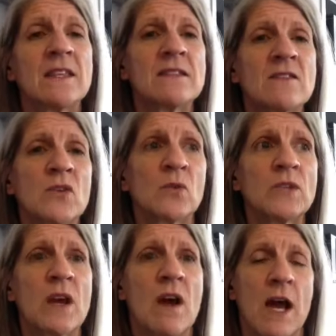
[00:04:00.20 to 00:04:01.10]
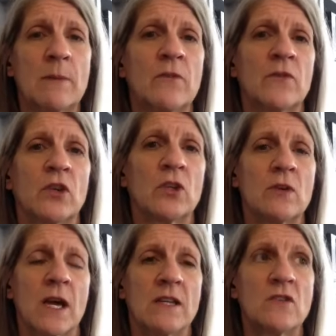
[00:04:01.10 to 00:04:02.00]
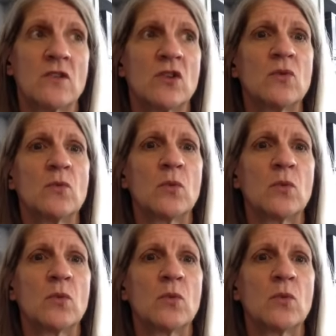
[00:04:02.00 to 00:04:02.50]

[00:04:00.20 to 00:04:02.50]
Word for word: is a time for you guys to